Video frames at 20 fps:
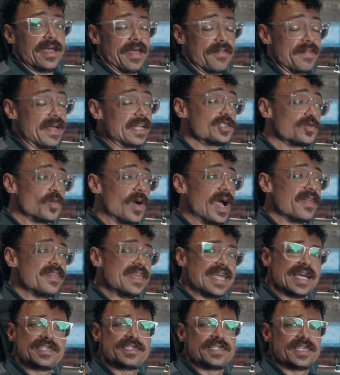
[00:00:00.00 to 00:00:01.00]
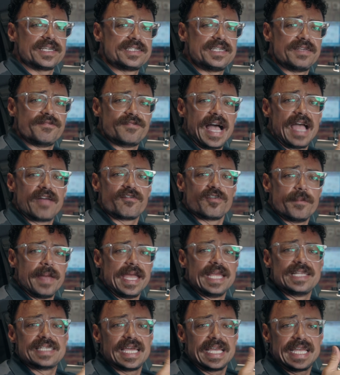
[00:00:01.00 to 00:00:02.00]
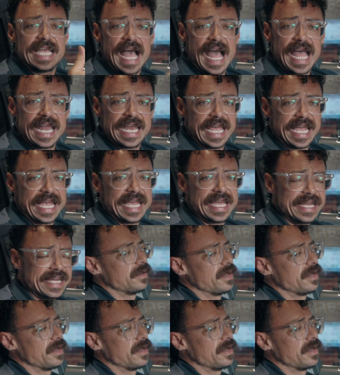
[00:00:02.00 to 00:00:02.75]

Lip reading: And that's why the S65 remains iconic.